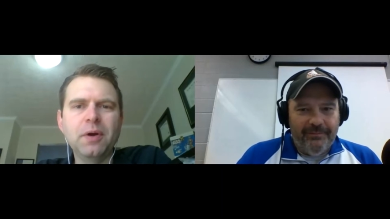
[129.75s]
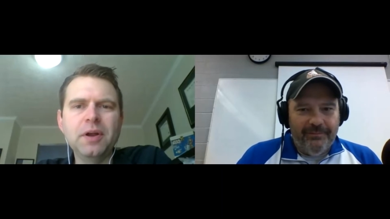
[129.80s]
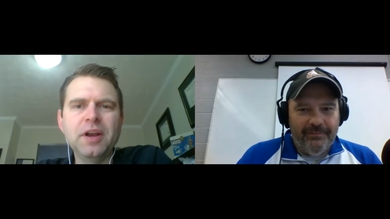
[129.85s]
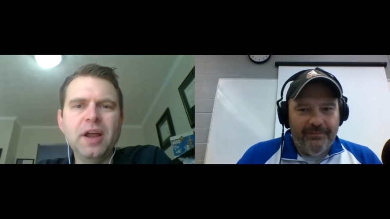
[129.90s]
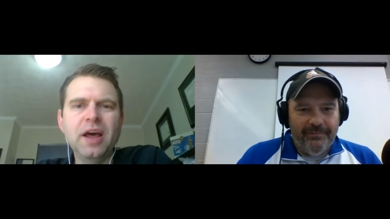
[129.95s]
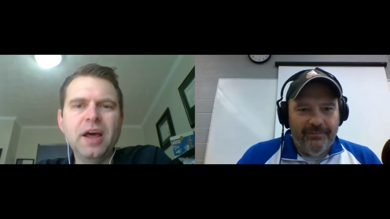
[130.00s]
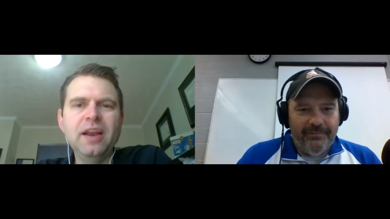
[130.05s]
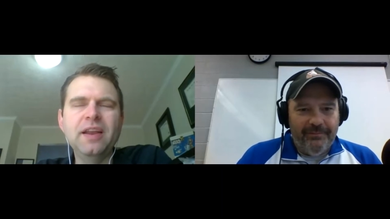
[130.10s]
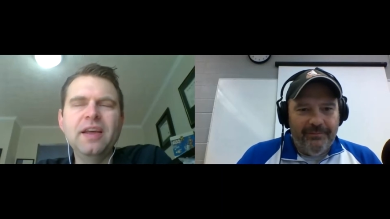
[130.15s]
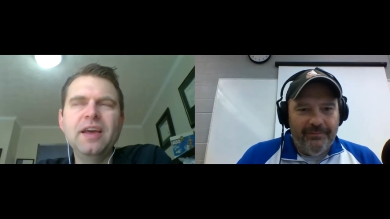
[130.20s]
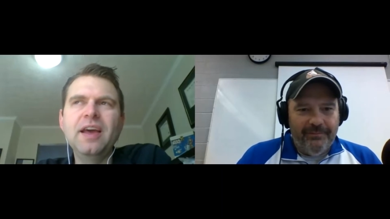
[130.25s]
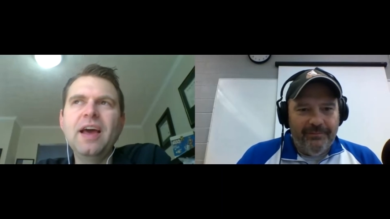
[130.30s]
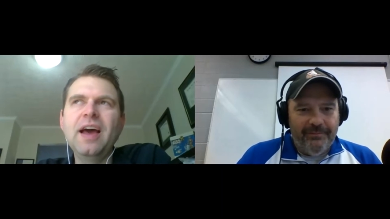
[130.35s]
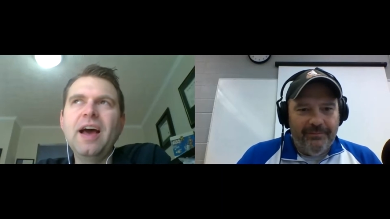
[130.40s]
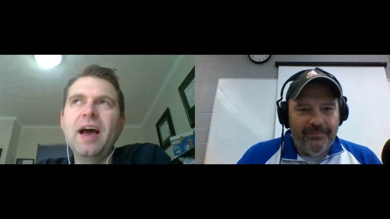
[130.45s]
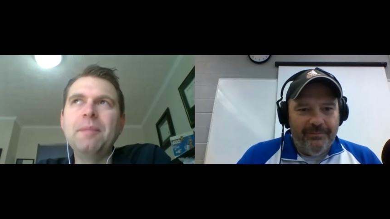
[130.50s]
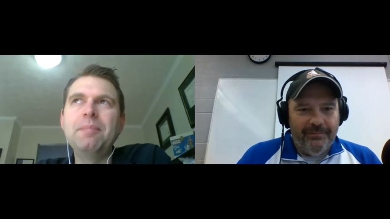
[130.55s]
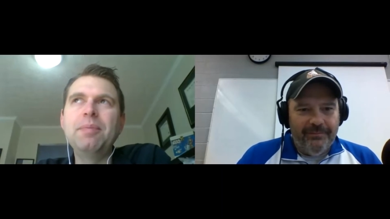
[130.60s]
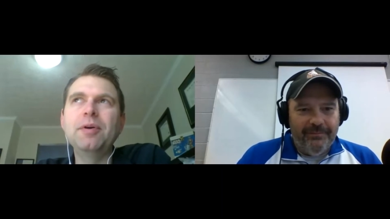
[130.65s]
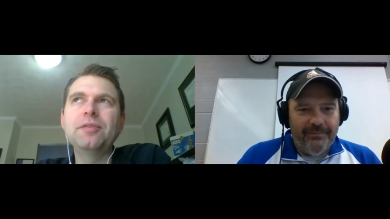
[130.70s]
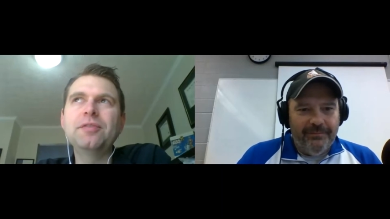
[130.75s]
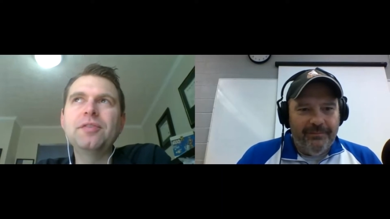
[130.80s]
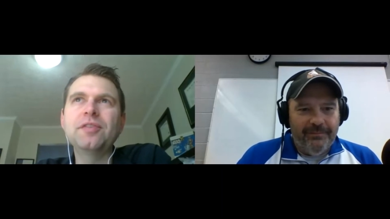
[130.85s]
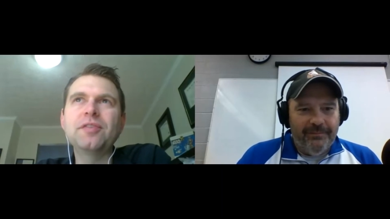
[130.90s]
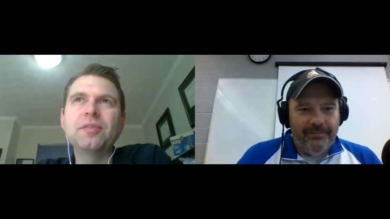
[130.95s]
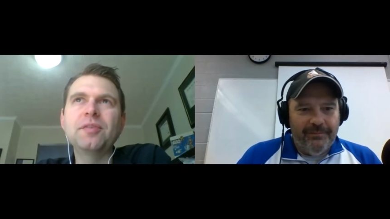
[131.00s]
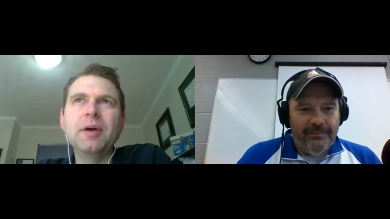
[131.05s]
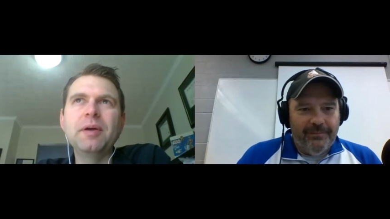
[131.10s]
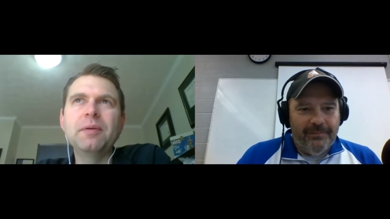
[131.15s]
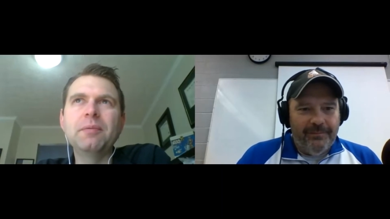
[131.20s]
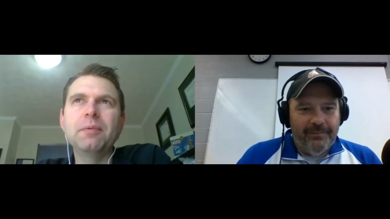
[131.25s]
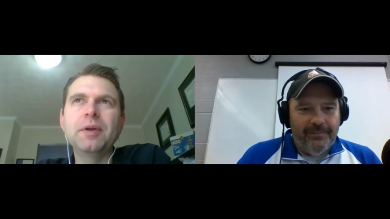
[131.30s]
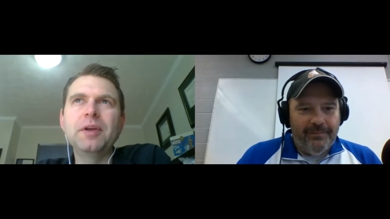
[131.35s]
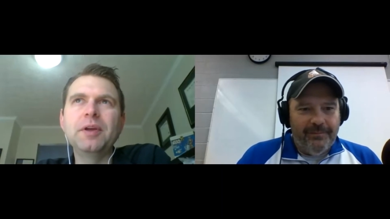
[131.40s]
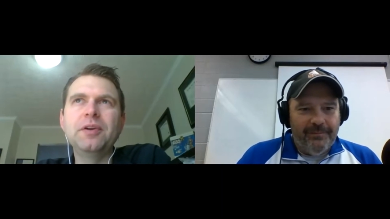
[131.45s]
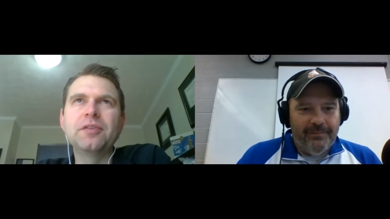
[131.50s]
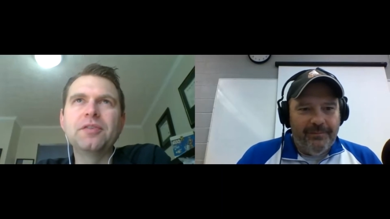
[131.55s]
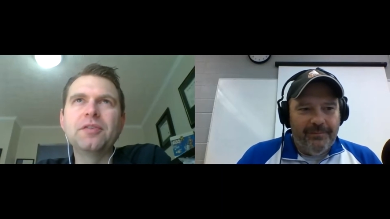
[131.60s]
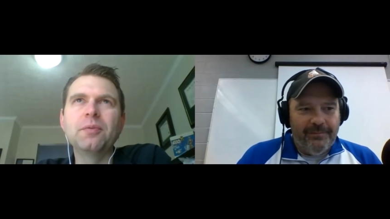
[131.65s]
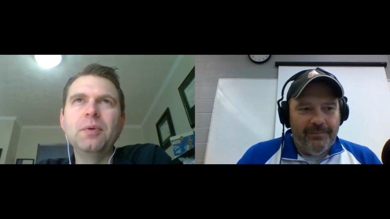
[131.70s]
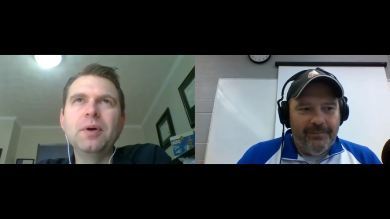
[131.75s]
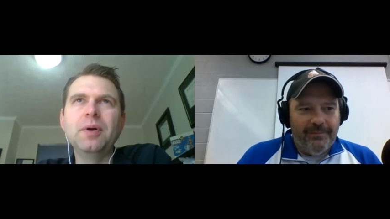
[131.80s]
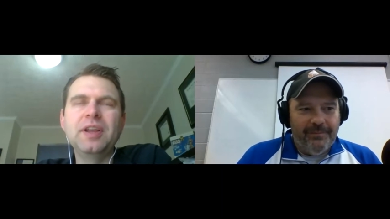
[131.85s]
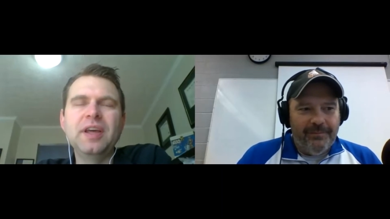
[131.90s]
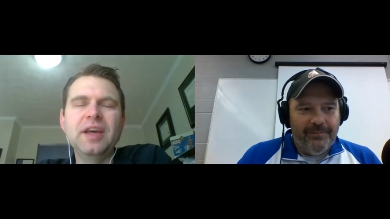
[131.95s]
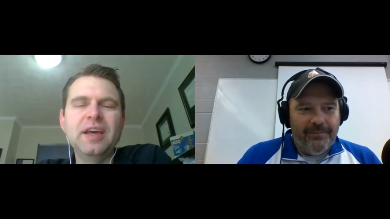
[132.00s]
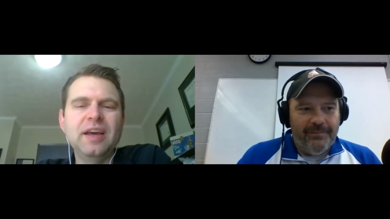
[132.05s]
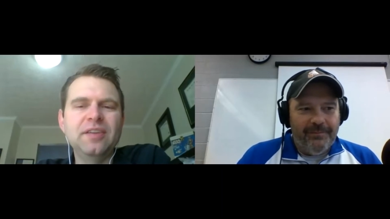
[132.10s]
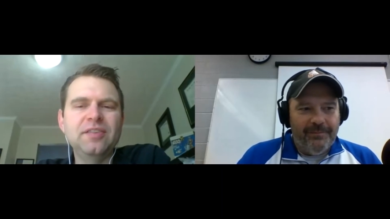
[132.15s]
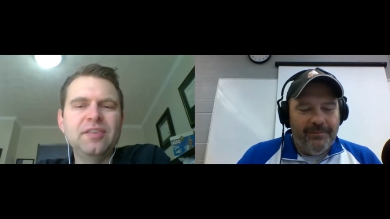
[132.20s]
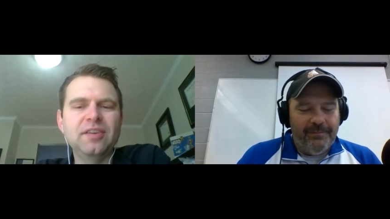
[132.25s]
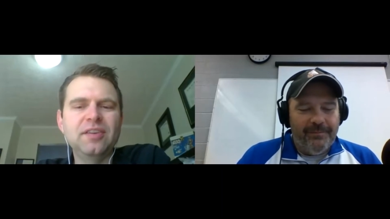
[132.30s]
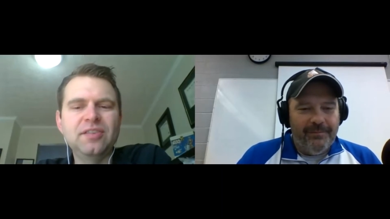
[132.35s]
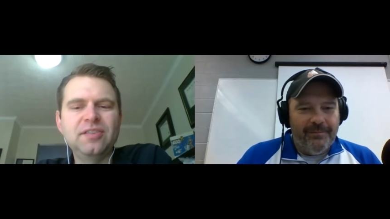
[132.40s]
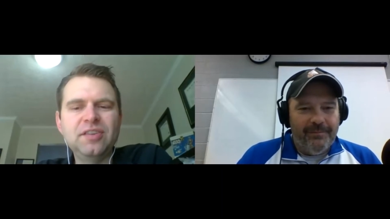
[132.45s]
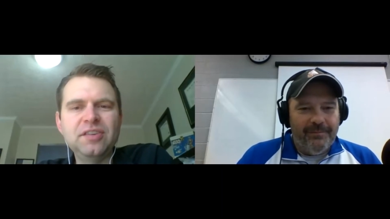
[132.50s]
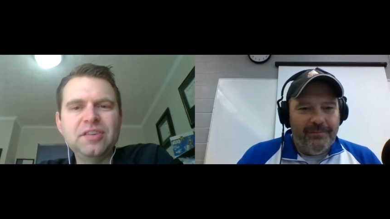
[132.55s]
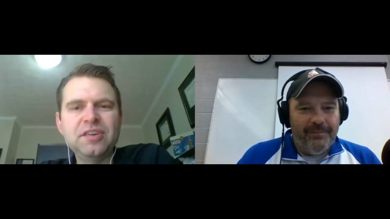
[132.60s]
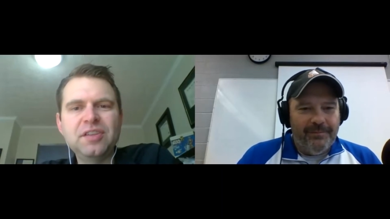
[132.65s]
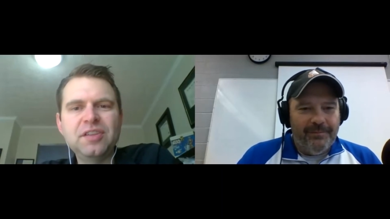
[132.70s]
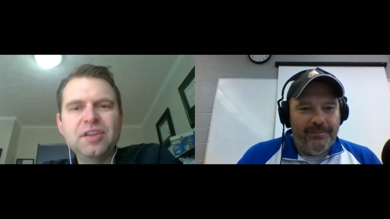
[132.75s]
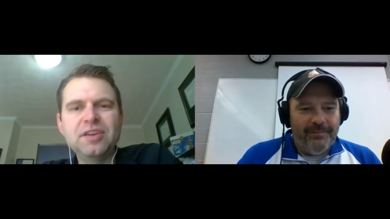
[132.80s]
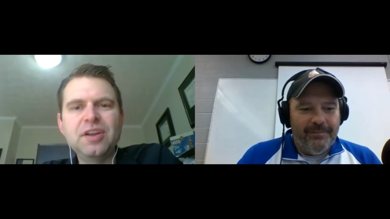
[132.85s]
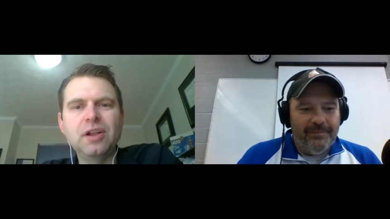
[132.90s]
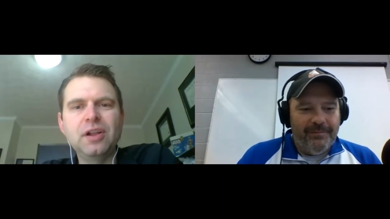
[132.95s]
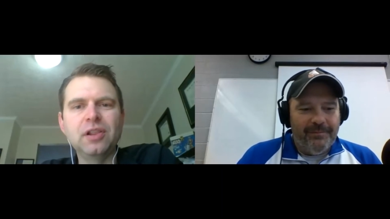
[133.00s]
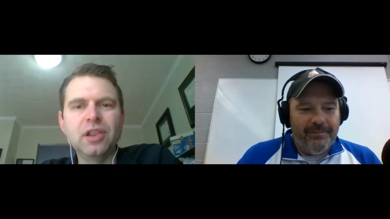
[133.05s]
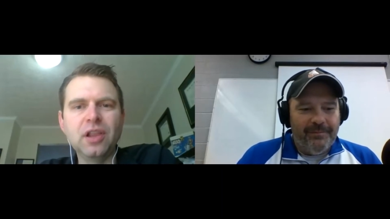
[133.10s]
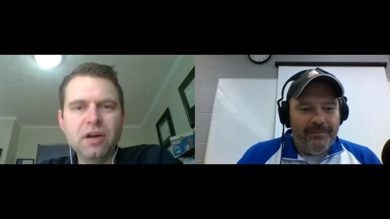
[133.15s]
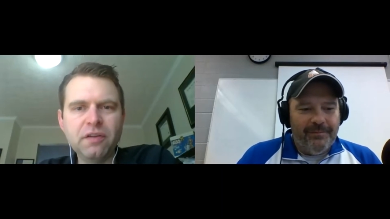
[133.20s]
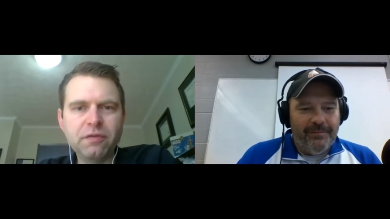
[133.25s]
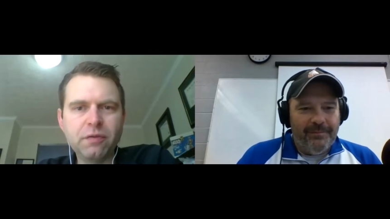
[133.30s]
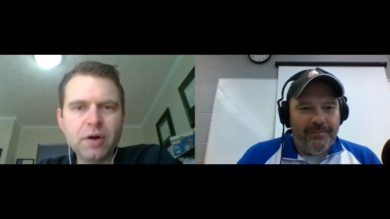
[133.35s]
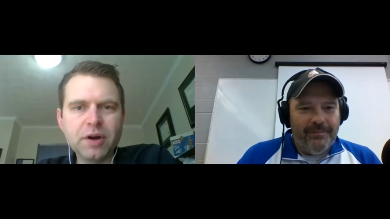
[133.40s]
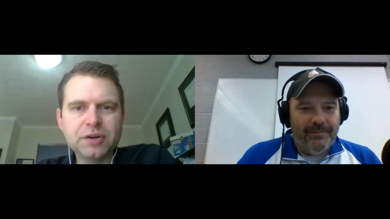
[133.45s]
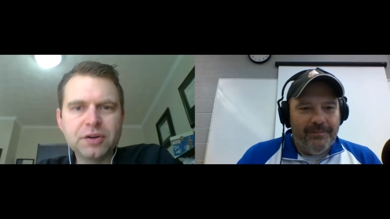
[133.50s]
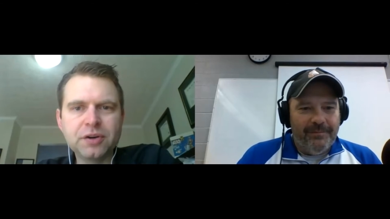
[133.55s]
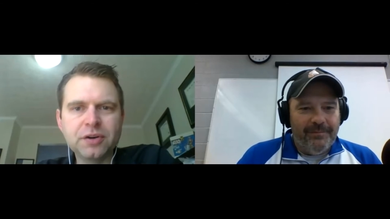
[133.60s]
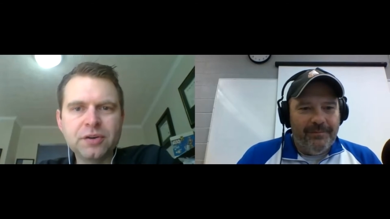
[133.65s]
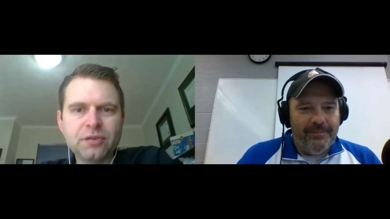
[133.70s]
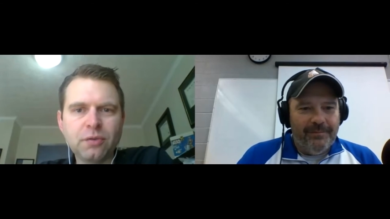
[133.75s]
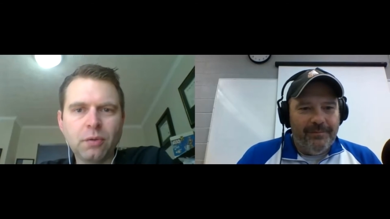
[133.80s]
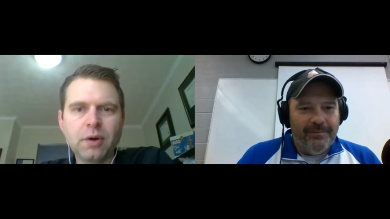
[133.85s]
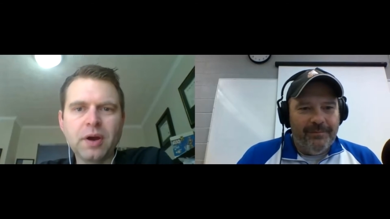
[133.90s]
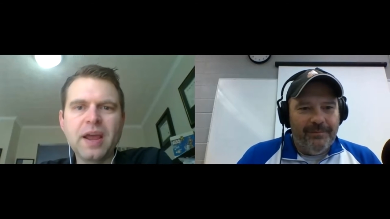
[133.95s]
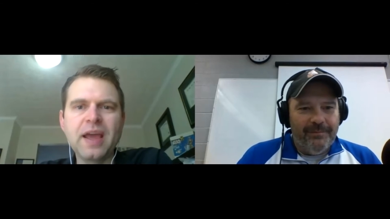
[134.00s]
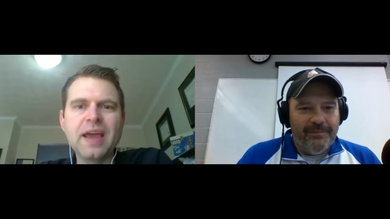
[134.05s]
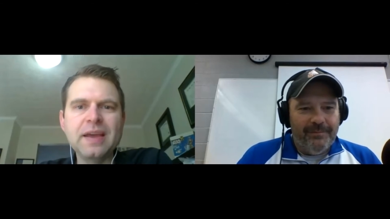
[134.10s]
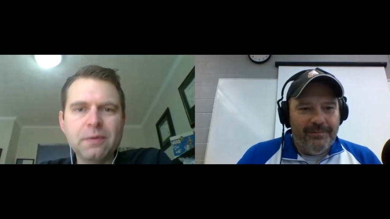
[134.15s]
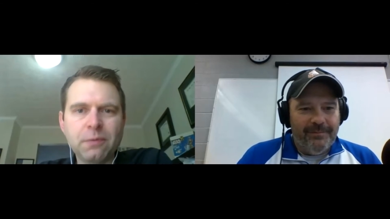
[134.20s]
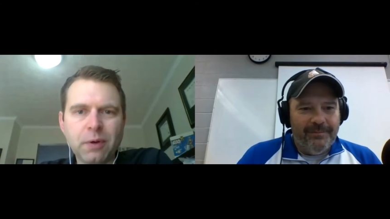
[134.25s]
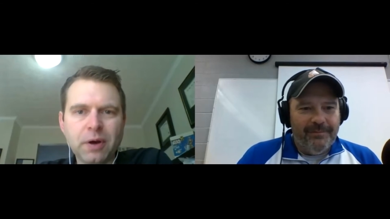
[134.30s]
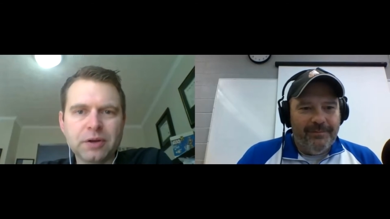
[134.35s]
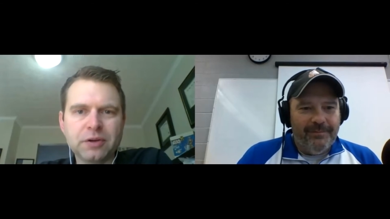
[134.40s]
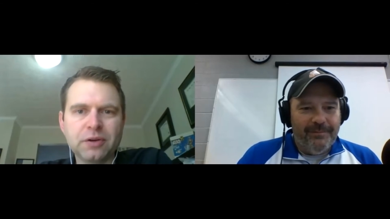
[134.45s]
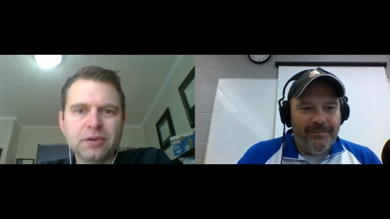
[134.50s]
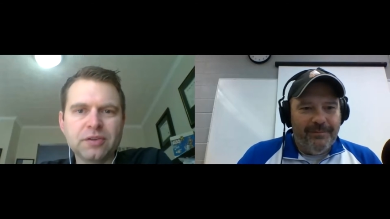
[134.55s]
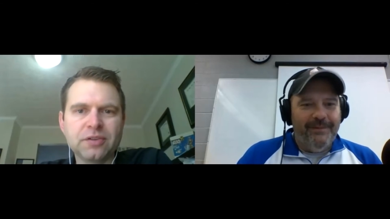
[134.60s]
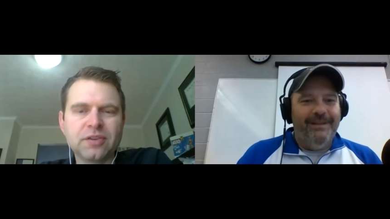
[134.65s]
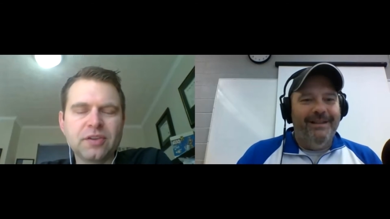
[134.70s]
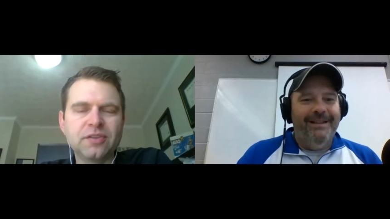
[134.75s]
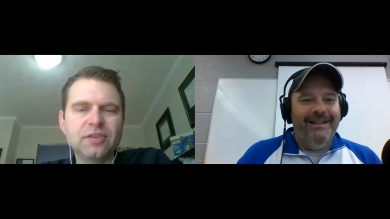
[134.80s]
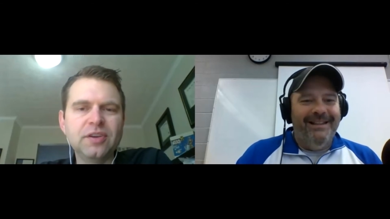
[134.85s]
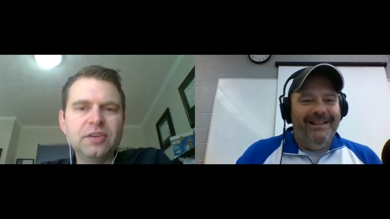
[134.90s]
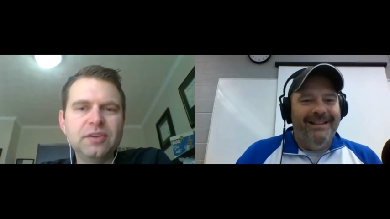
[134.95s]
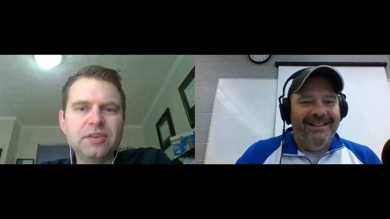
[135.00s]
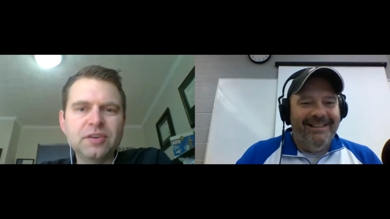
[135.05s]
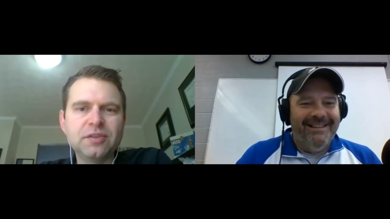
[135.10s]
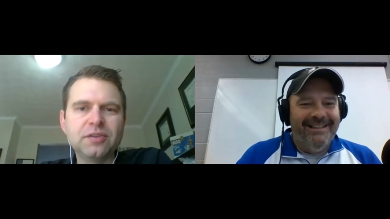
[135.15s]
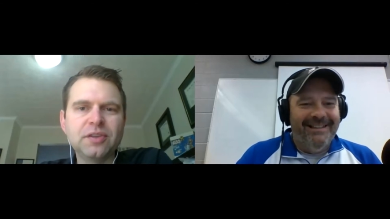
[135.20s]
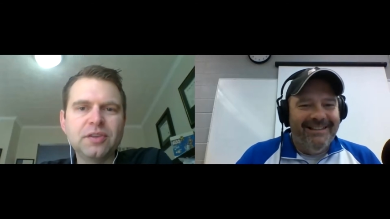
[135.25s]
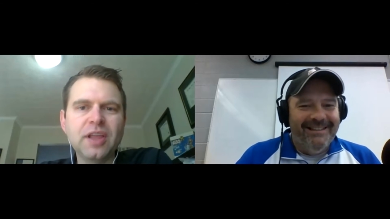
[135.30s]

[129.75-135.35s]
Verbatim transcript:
Speaker 1: Rut- I, I posed this to my readers the one day. I said, "Does EJ Liddell love Rutgers or hate Rutgers? Because he just